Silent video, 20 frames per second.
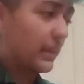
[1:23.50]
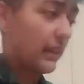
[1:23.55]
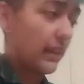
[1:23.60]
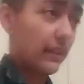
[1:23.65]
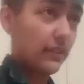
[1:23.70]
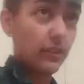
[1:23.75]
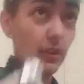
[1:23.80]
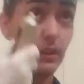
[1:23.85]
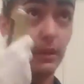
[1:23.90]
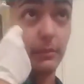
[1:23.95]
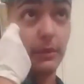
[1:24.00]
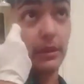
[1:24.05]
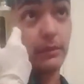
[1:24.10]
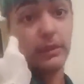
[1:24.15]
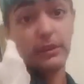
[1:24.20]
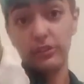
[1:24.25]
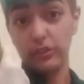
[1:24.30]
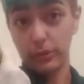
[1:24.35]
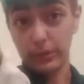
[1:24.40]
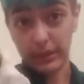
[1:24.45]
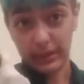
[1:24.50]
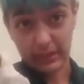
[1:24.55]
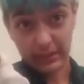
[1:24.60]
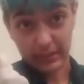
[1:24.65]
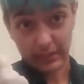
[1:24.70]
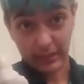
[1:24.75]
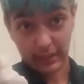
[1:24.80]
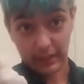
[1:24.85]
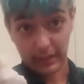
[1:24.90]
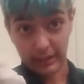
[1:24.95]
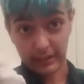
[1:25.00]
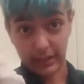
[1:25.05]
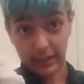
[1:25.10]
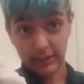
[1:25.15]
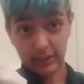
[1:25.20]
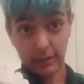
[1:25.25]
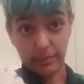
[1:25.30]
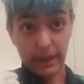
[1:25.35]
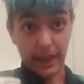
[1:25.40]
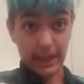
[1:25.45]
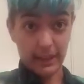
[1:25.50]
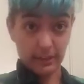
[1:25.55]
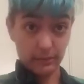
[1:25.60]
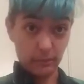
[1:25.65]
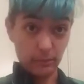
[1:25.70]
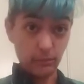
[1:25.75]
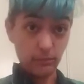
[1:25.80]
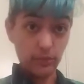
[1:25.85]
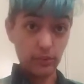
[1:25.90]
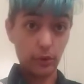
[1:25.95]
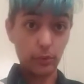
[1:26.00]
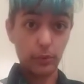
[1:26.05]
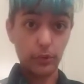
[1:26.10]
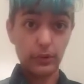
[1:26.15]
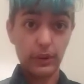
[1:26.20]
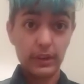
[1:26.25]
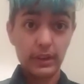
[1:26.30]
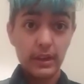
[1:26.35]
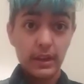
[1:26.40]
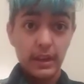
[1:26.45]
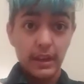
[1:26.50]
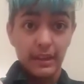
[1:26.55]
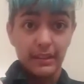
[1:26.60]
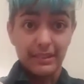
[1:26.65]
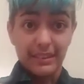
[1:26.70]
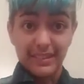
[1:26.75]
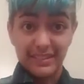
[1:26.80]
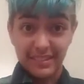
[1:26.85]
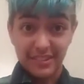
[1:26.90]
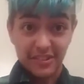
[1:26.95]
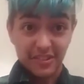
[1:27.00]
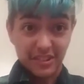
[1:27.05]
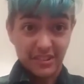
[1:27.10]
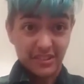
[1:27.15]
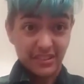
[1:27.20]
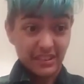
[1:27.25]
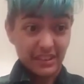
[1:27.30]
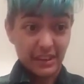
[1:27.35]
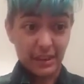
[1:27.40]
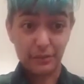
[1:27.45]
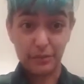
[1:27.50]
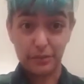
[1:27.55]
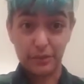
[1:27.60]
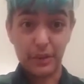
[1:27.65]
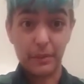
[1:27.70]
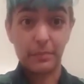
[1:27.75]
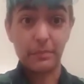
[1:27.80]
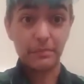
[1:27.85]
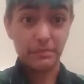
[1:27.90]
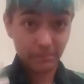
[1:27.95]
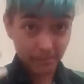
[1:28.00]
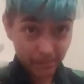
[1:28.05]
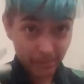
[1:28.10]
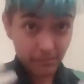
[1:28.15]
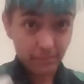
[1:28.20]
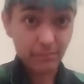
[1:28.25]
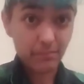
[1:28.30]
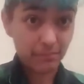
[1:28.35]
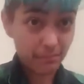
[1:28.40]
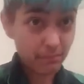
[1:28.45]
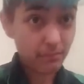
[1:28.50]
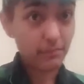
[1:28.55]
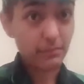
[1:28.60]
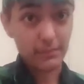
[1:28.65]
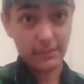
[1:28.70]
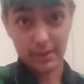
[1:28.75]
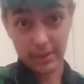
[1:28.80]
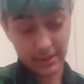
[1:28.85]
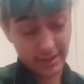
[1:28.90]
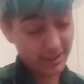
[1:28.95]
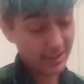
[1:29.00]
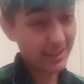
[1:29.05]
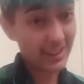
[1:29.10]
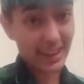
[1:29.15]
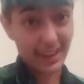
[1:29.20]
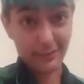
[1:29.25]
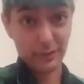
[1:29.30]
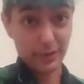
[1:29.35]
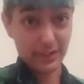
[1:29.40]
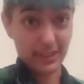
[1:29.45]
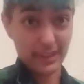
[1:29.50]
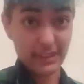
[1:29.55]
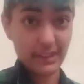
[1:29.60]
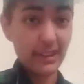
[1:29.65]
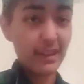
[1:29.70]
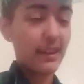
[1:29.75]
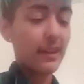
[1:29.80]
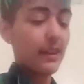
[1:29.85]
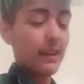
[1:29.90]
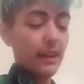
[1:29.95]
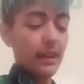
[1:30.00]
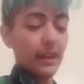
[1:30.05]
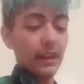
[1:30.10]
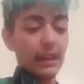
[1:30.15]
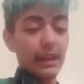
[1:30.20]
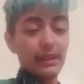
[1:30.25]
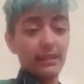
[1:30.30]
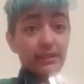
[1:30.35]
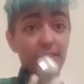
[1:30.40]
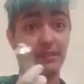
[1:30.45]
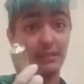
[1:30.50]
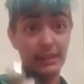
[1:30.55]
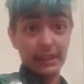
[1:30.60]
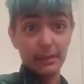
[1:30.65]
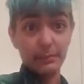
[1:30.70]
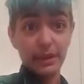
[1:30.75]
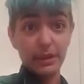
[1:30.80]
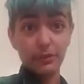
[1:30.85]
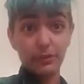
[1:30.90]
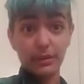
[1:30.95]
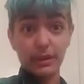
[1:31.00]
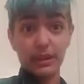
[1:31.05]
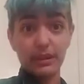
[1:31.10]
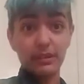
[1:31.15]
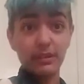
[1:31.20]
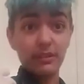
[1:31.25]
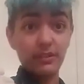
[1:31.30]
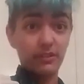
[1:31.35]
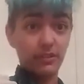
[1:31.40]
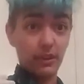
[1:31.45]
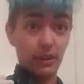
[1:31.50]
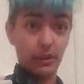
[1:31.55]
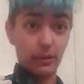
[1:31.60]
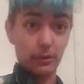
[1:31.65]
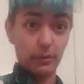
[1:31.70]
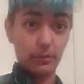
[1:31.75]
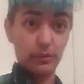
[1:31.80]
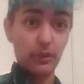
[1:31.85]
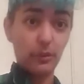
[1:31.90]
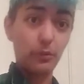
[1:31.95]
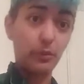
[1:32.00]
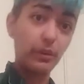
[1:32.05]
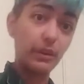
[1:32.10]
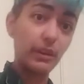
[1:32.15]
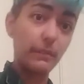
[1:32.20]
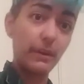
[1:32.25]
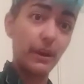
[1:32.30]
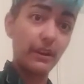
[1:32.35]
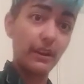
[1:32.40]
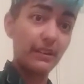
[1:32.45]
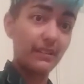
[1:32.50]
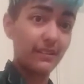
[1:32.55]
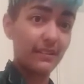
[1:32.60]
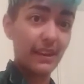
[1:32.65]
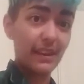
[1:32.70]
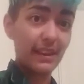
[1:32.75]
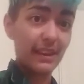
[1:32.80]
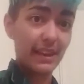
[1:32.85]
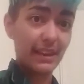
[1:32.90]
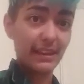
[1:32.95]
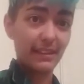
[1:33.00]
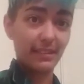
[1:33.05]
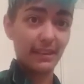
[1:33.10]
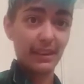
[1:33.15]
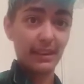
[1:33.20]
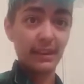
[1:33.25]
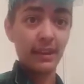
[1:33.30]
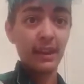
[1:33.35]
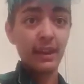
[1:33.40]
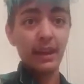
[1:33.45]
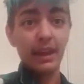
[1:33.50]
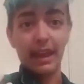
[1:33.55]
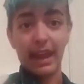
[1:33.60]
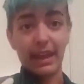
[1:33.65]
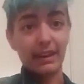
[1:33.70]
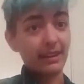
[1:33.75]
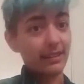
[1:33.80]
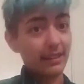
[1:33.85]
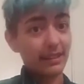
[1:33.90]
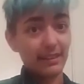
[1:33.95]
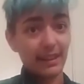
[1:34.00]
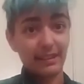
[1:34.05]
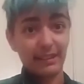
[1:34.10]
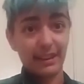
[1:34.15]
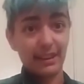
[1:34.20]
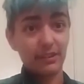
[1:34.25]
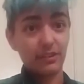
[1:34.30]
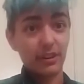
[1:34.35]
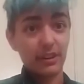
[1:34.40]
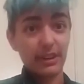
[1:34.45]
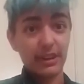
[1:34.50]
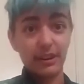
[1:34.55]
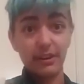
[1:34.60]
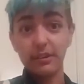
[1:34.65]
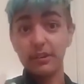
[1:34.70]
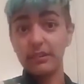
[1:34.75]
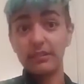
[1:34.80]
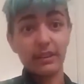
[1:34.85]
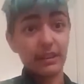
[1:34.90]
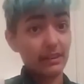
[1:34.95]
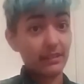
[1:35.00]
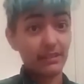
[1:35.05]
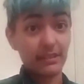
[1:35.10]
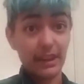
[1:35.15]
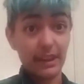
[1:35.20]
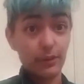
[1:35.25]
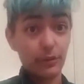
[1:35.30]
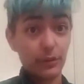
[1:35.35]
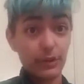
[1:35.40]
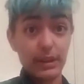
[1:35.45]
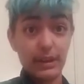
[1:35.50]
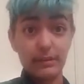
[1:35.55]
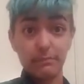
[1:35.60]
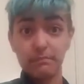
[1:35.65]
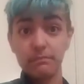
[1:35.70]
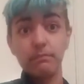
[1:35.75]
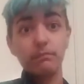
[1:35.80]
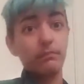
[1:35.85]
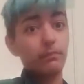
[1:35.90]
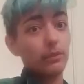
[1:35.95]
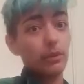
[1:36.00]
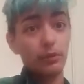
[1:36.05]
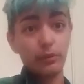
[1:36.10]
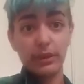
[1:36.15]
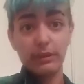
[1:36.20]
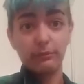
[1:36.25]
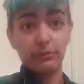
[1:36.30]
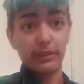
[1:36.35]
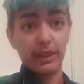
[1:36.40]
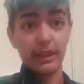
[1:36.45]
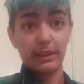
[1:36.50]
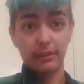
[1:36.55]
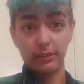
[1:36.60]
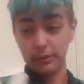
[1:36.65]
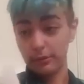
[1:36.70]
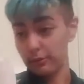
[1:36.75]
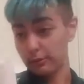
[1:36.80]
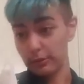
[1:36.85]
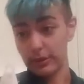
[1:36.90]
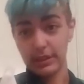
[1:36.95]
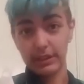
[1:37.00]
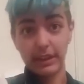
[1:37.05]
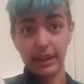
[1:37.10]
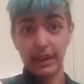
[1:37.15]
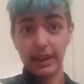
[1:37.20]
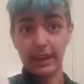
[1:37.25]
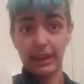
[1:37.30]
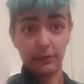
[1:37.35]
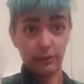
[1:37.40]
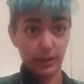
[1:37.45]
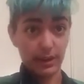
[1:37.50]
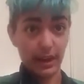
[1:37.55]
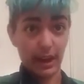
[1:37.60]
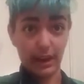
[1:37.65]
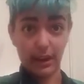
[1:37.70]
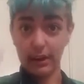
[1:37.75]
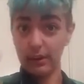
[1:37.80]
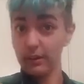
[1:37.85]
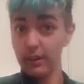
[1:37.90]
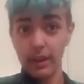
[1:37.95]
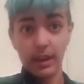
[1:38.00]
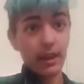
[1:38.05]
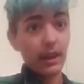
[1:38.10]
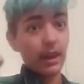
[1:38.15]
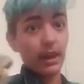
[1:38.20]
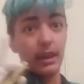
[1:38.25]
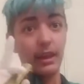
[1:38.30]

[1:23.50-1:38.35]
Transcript: because all I'm going to be doing is the touch-up, and don't worry, this is just to cover up everything. It's going to be green, so don't worry about it staining anything. Anything that lands on here, it's going to stay green. Green flannel, green dye, green hair.